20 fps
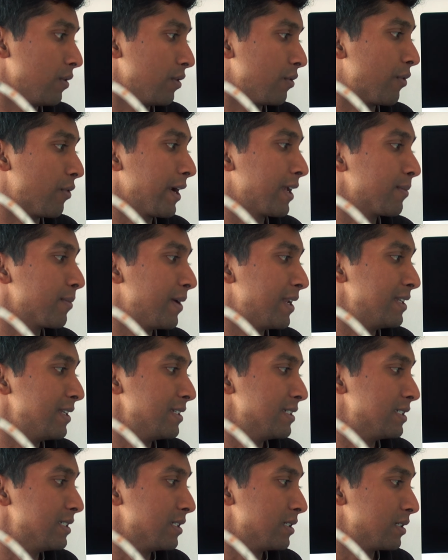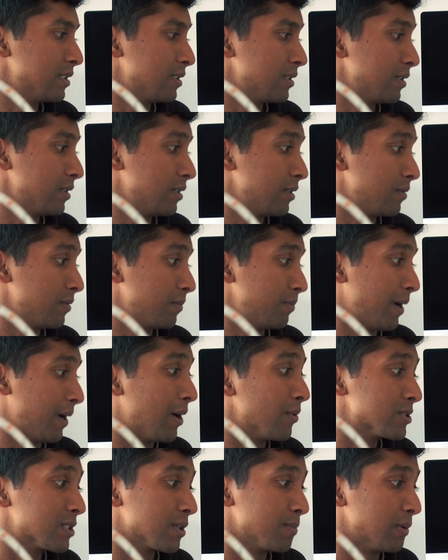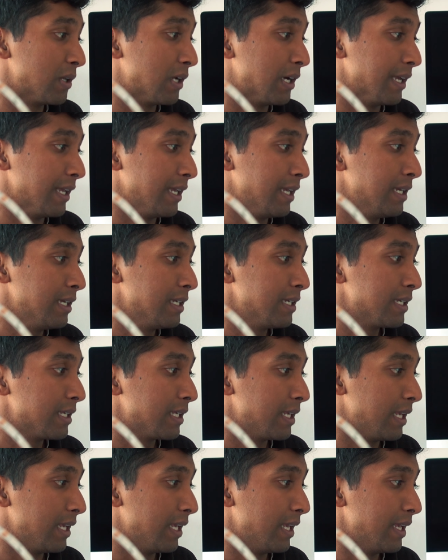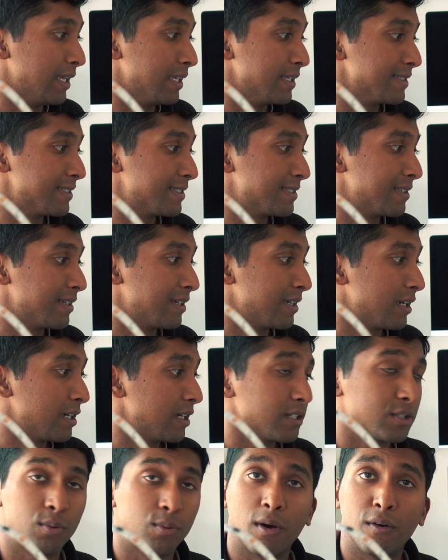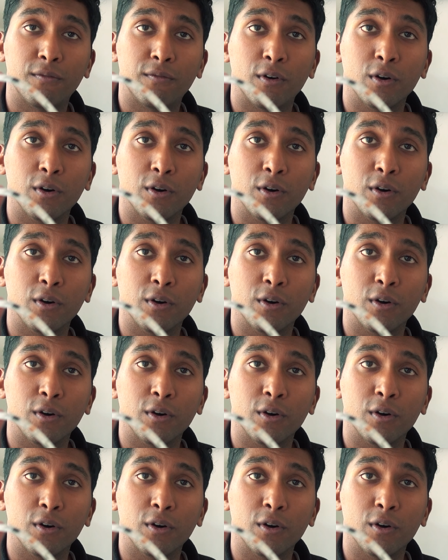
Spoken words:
the recommended power supply is 12